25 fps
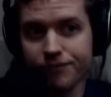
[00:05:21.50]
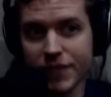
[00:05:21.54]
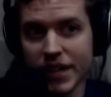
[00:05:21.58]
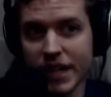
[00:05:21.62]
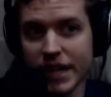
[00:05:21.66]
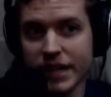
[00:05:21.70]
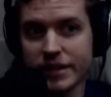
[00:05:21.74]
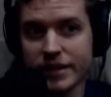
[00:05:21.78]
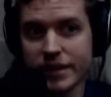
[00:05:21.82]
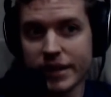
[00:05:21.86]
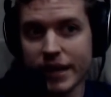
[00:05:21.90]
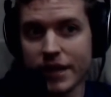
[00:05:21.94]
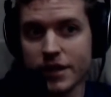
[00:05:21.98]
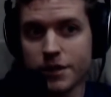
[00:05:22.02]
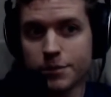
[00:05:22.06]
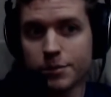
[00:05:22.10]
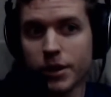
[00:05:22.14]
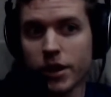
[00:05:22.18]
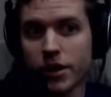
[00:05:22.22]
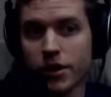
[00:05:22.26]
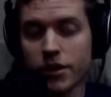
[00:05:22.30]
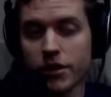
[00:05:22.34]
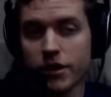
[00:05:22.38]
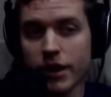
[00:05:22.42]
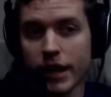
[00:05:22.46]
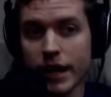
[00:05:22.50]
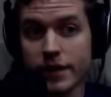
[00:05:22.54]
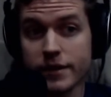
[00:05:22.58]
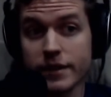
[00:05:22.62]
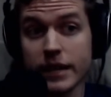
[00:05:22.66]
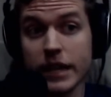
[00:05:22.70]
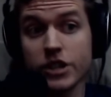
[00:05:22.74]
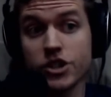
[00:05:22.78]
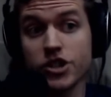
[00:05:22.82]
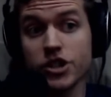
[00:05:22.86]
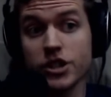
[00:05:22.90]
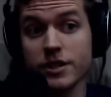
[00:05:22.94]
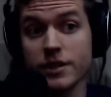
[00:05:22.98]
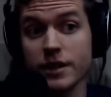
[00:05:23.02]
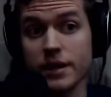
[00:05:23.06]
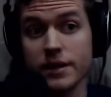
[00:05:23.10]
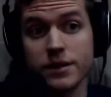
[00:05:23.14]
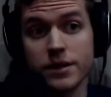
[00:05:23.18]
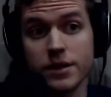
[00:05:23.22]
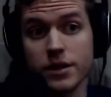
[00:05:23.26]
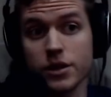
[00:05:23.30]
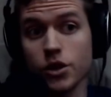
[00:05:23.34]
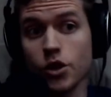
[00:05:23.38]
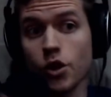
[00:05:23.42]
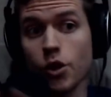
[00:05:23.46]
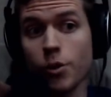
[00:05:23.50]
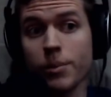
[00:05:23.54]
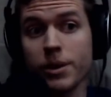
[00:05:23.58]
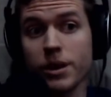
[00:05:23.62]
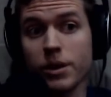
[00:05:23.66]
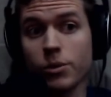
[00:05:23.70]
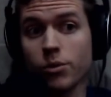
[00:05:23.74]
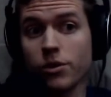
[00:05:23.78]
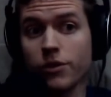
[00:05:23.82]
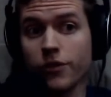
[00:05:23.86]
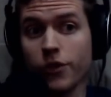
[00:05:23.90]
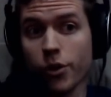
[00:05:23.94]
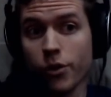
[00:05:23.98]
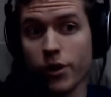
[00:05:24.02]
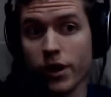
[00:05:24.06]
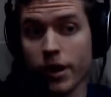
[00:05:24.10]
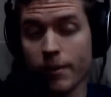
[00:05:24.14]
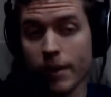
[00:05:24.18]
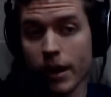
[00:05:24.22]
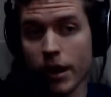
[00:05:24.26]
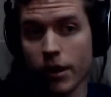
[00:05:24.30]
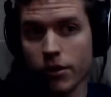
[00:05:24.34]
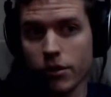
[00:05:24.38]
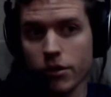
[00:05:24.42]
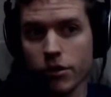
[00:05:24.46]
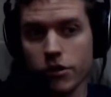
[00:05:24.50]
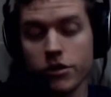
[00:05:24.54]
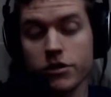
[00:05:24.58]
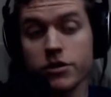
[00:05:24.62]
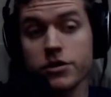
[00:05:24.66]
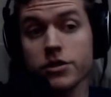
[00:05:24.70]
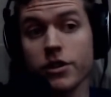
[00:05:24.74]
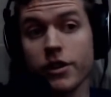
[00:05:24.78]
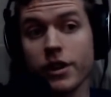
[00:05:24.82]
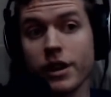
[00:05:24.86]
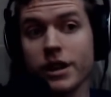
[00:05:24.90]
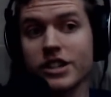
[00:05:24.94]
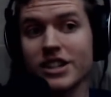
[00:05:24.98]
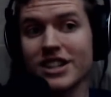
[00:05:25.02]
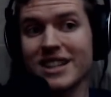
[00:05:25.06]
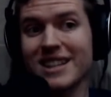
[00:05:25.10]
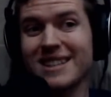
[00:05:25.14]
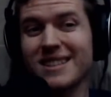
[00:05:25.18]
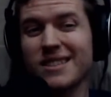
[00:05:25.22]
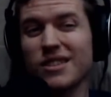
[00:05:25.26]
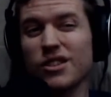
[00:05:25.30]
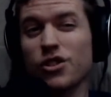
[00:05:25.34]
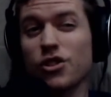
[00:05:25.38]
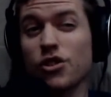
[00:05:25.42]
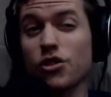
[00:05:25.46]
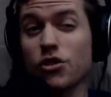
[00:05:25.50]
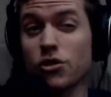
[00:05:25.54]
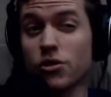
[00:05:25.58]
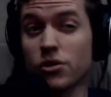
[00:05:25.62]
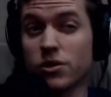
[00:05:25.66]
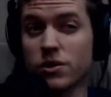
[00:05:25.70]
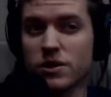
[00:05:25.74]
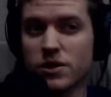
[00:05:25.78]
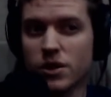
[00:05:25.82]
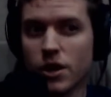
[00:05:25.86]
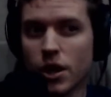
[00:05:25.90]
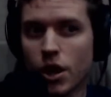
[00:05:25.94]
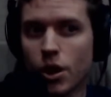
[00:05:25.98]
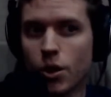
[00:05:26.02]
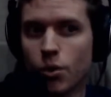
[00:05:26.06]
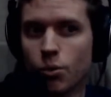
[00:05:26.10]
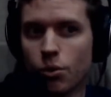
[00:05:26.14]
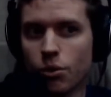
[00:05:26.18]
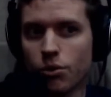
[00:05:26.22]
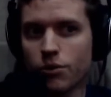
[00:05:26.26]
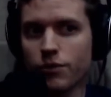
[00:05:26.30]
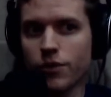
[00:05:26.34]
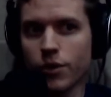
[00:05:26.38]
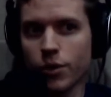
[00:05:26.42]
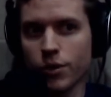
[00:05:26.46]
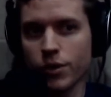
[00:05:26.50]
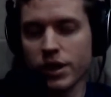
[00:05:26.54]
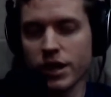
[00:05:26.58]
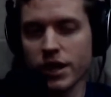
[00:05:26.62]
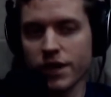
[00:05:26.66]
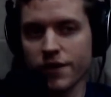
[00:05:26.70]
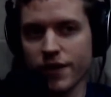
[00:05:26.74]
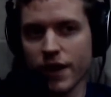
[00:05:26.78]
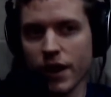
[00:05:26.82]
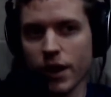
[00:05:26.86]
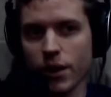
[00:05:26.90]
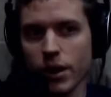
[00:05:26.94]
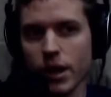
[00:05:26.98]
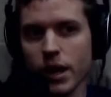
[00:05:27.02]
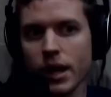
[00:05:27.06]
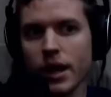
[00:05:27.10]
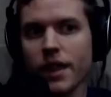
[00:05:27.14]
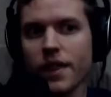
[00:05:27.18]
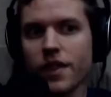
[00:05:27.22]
it's less blood on her hands. And she says that nobody will vote him out. Or, sorry, she says the girls won't vote Cliff out.